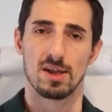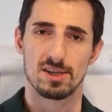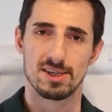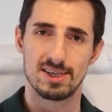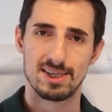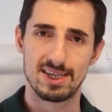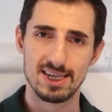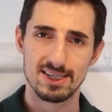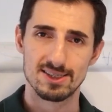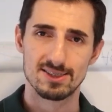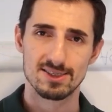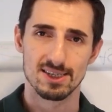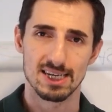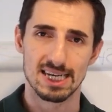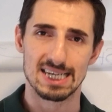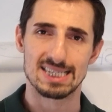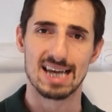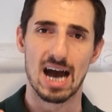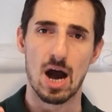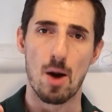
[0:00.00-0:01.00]
This
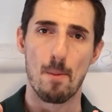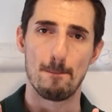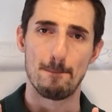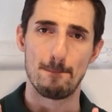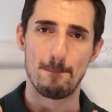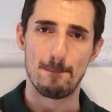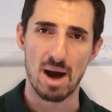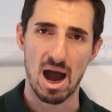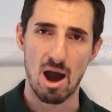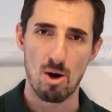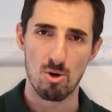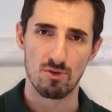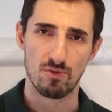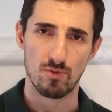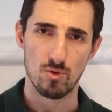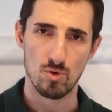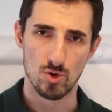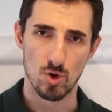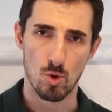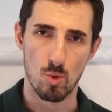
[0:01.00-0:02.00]
is how
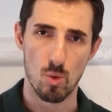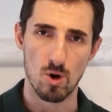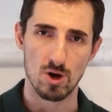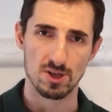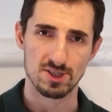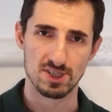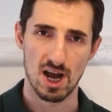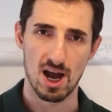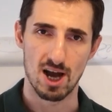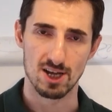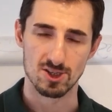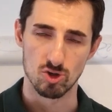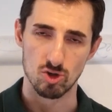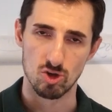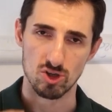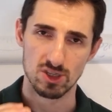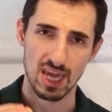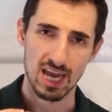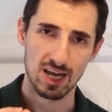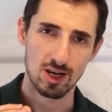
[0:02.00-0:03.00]
powerful the words are. So the
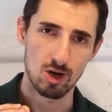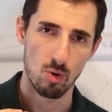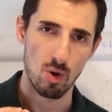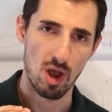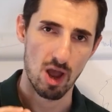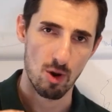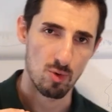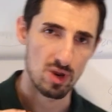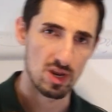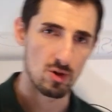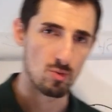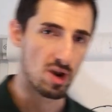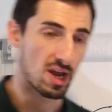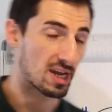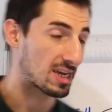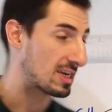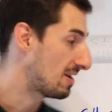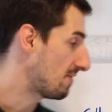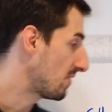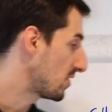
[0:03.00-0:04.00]
takeaway I really want to
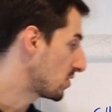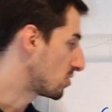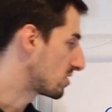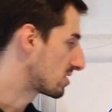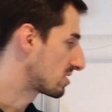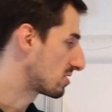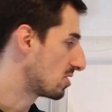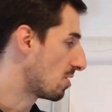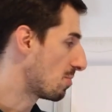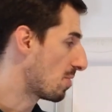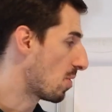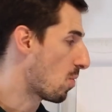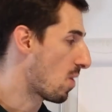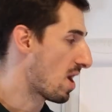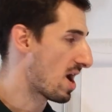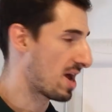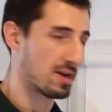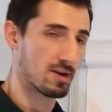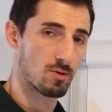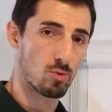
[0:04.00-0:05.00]
give you is number
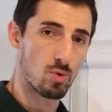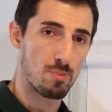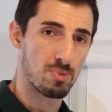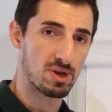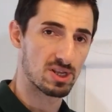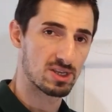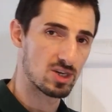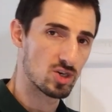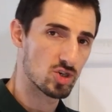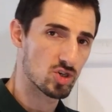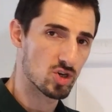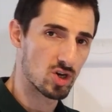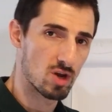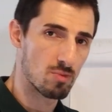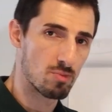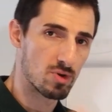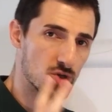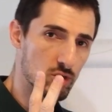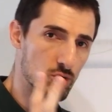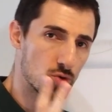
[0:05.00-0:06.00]
one, repetition.
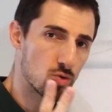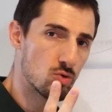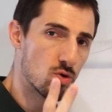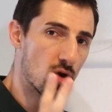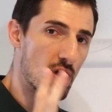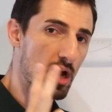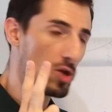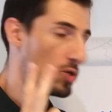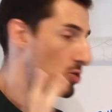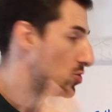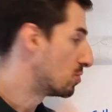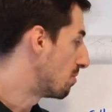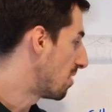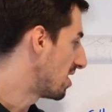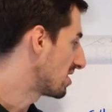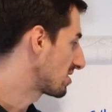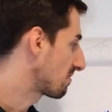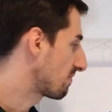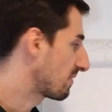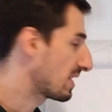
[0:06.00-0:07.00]
Number two, you
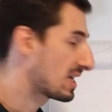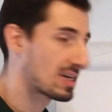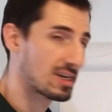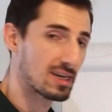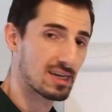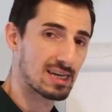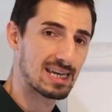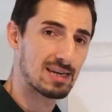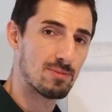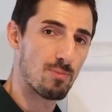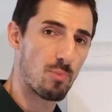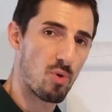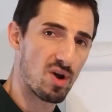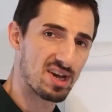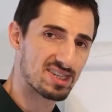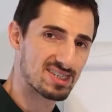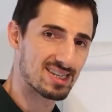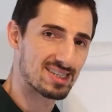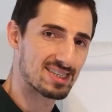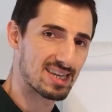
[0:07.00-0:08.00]
must think in
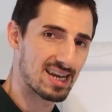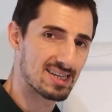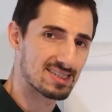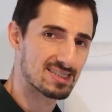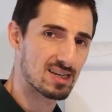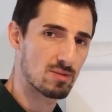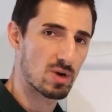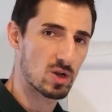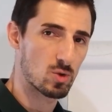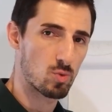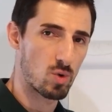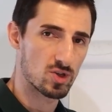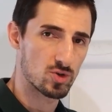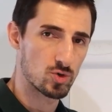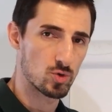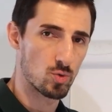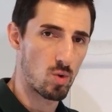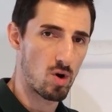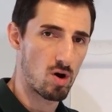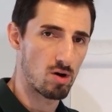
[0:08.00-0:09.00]
present tense about what
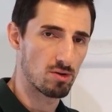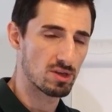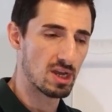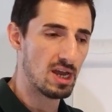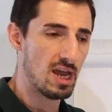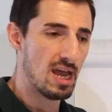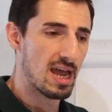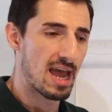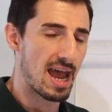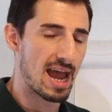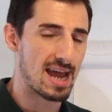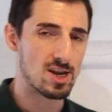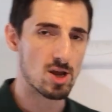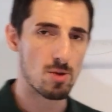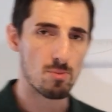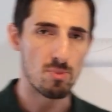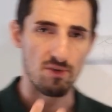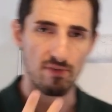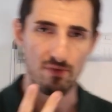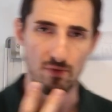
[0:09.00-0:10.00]
you want. And
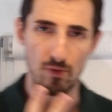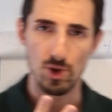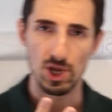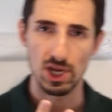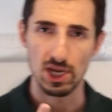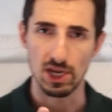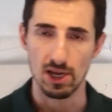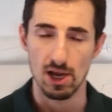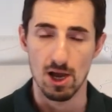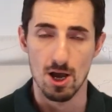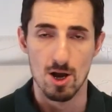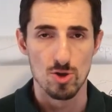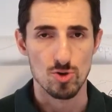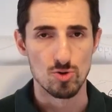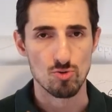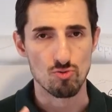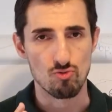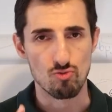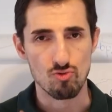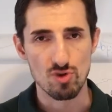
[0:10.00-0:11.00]
number three,
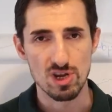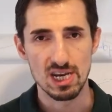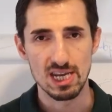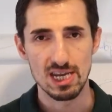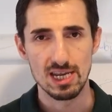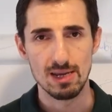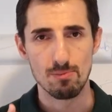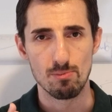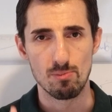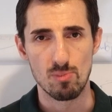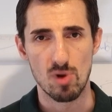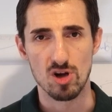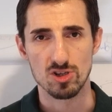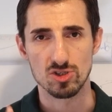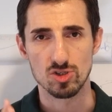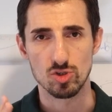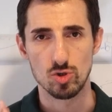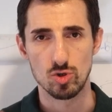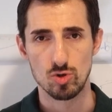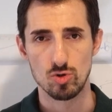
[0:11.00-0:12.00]
you really
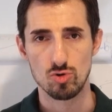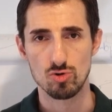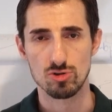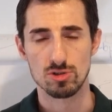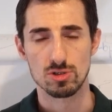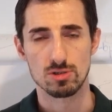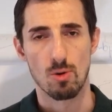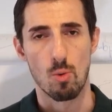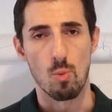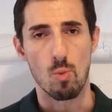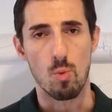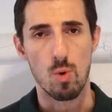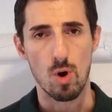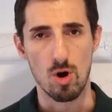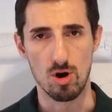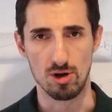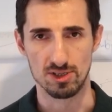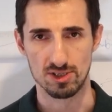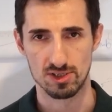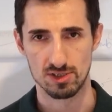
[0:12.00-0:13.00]
must use
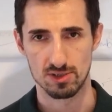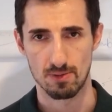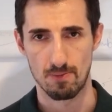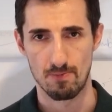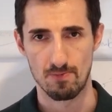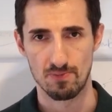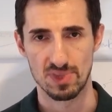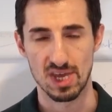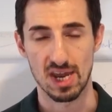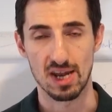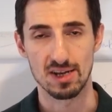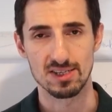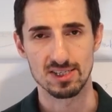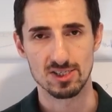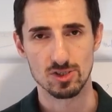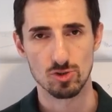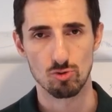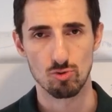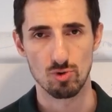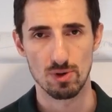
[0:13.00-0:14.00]
words that are
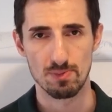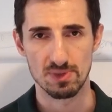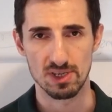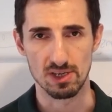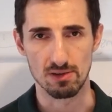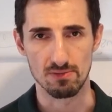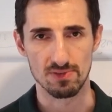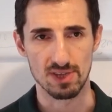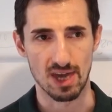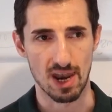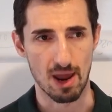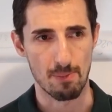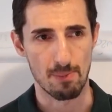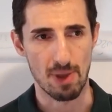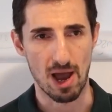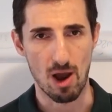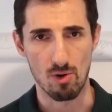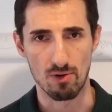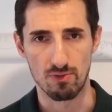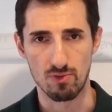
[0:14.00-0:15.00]
descriptive, that are
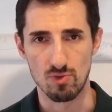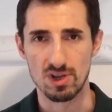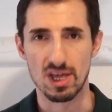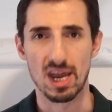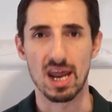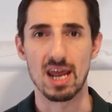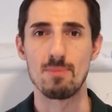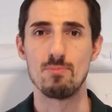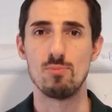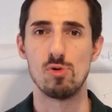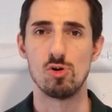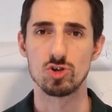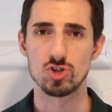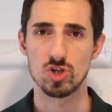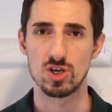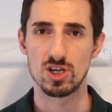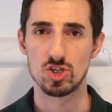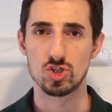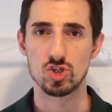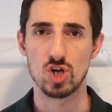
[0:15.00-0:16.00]
powerful, that are
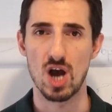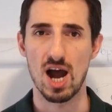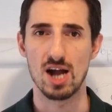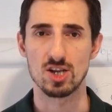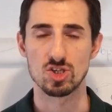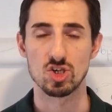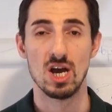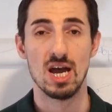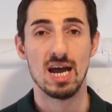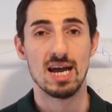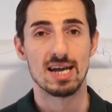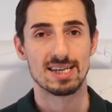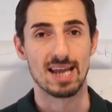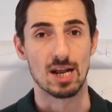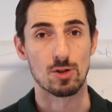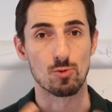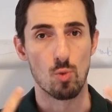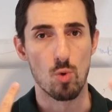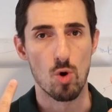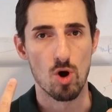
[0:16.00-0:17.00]
emotionally charged,
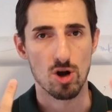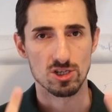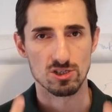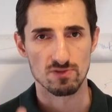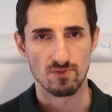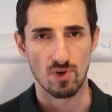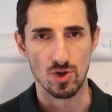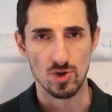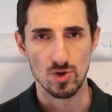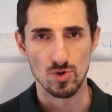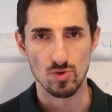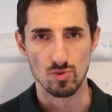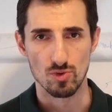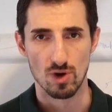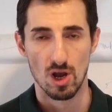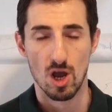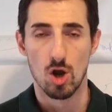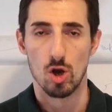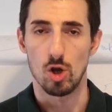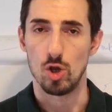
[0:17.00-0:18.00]
that works for you.
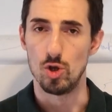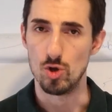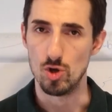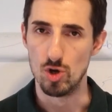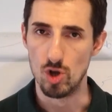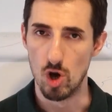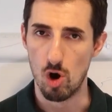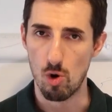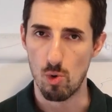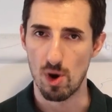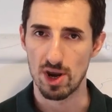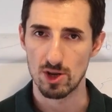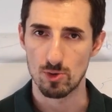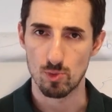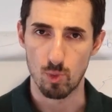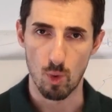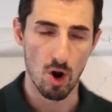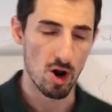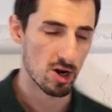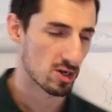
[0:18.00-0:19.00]
You know when it
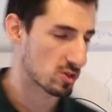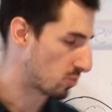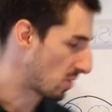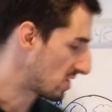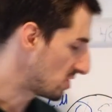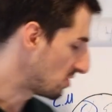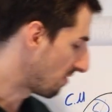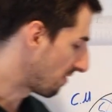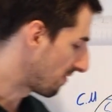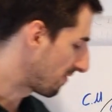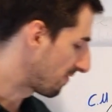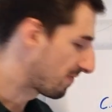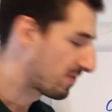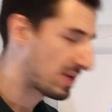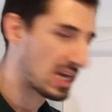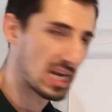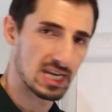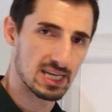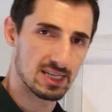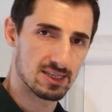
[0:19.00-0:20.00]
works when you
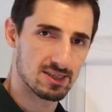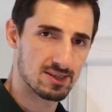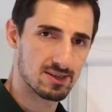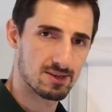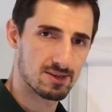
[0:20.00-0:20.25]
feel it.